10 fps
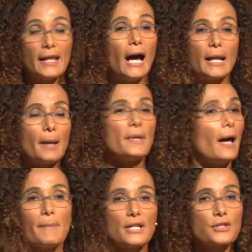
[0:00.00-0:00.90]
And I'm
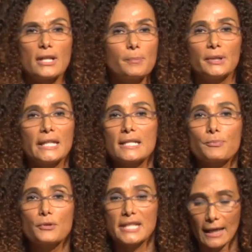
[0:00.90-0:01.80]
not mentioning police
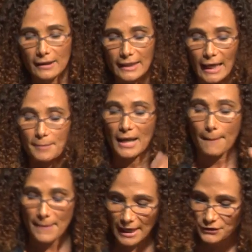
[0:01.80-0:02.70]
brutality, I'm
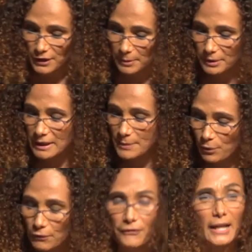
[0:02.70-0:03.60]
not mentioning police
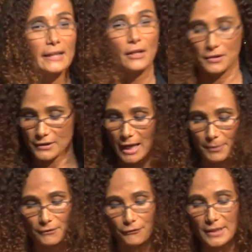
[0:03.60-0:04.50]
profiling or
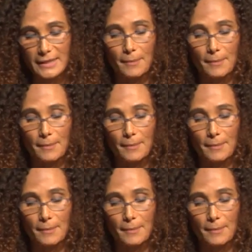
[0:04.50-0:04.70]
stop and frisk,